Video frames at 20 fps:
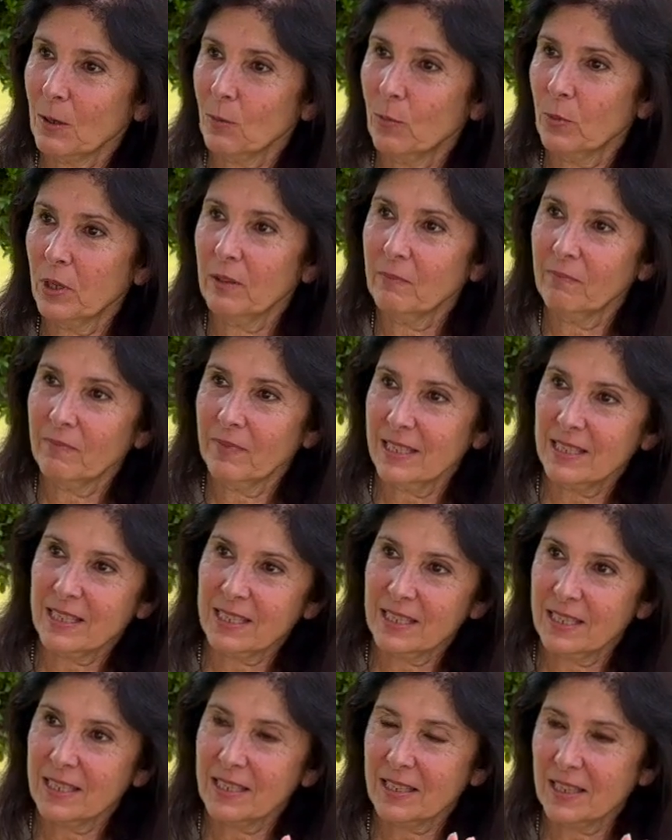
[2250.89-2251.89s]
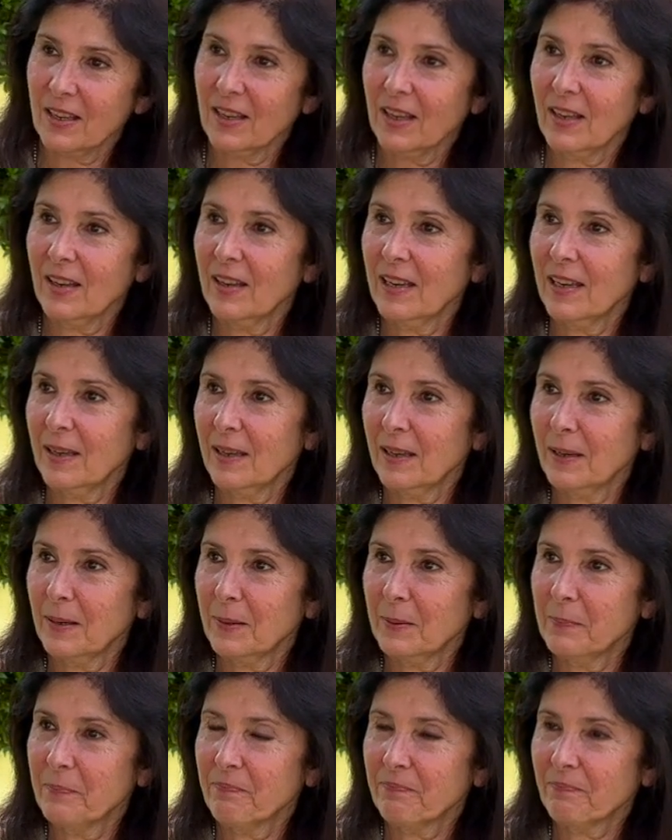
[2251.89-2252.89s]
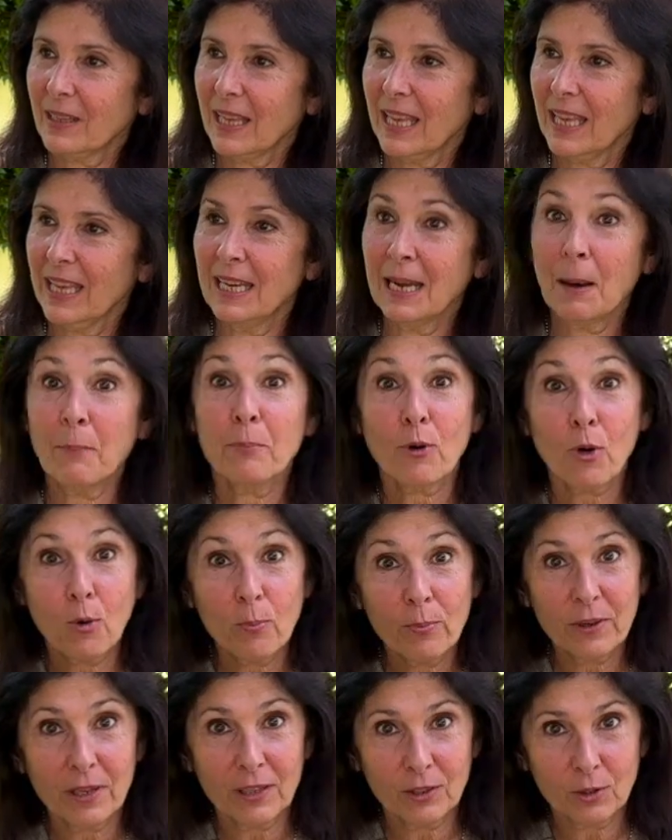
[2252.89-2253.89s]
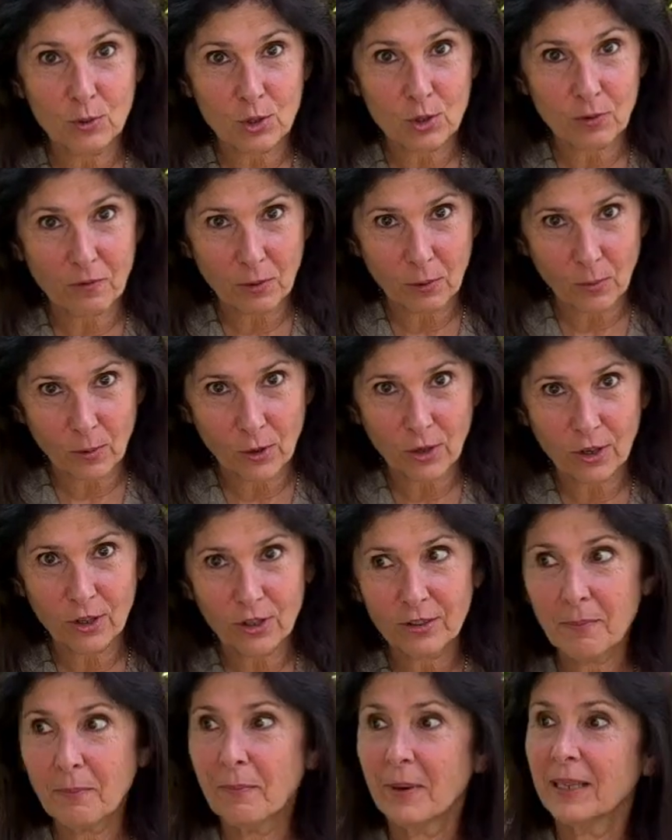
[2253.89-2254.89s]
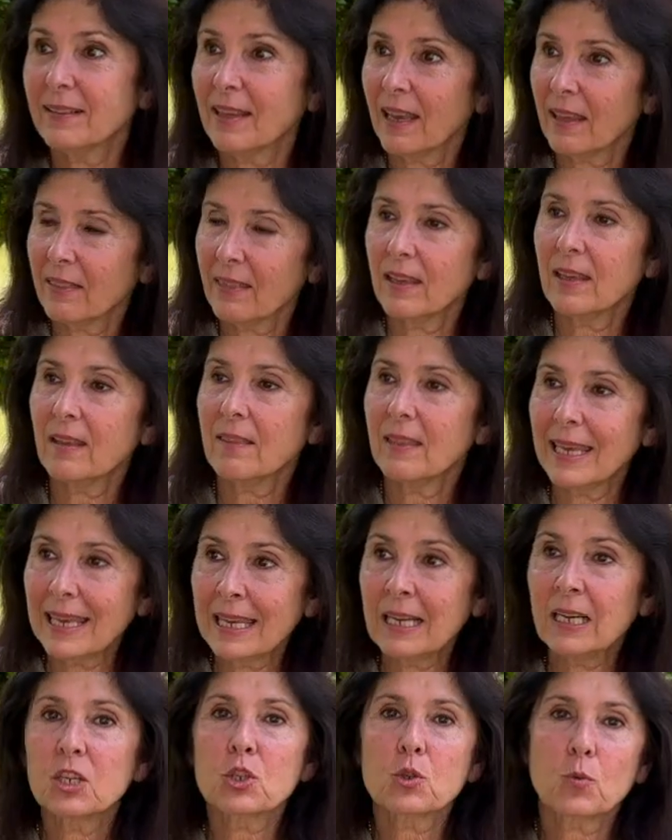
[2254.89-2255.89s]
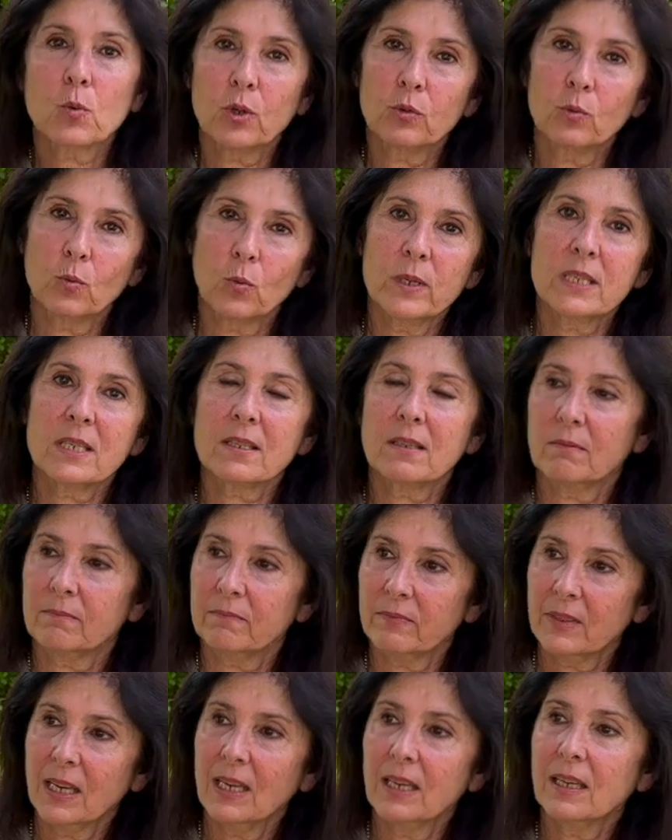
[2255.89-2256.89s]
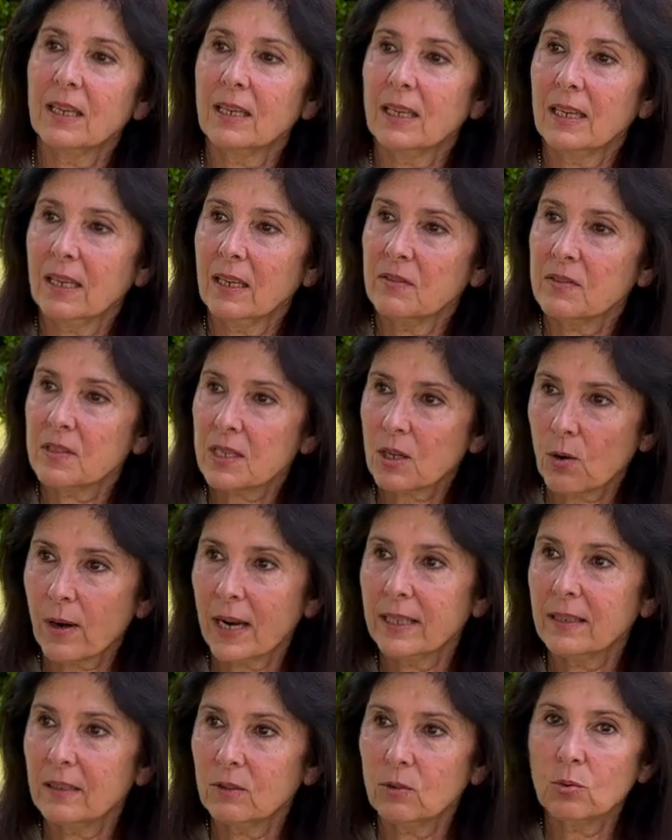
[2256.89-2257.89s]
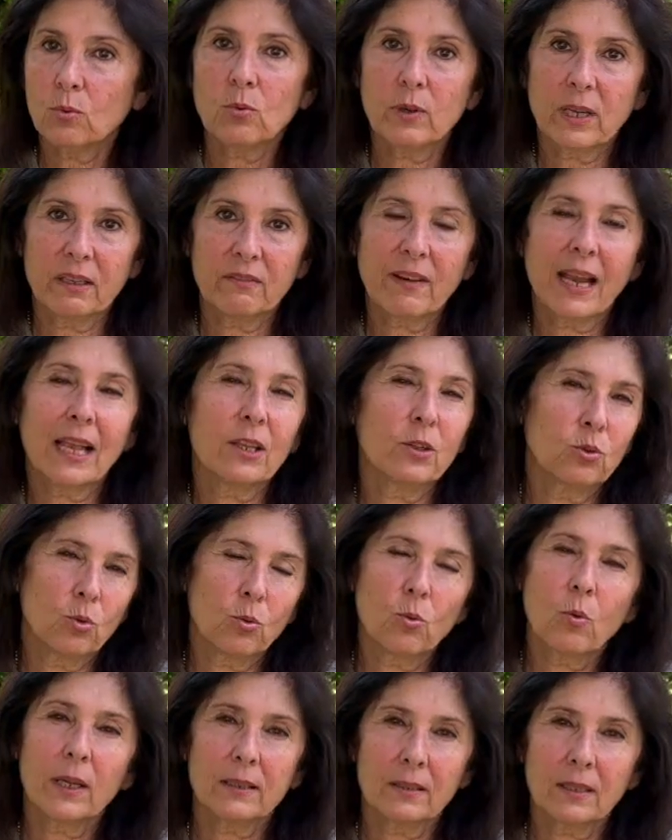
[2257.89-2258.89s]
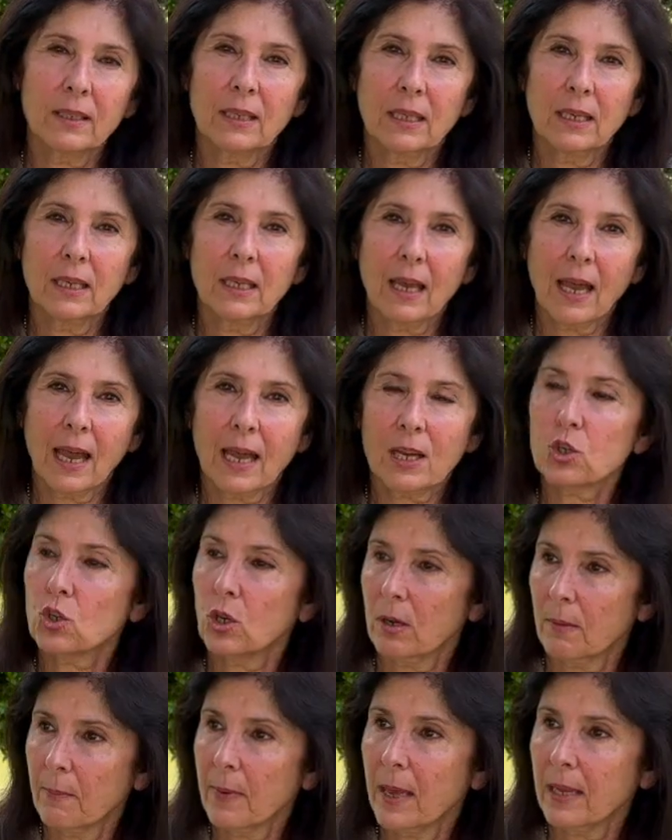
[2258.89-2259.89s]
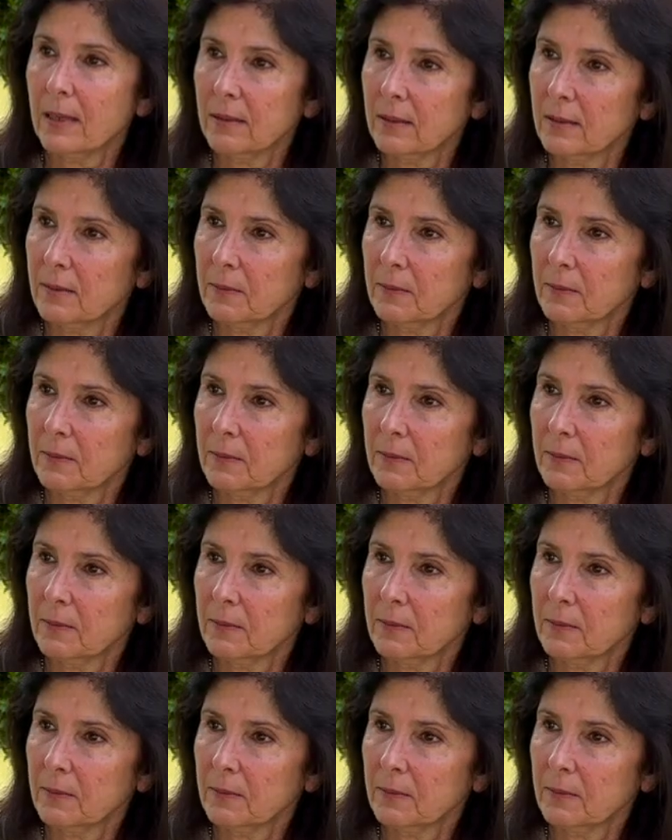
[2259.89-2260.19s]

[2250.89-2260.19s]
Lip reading: This is inappropriate use of the word, but I think the English word wisdom gives credit to and value to what he actually meant.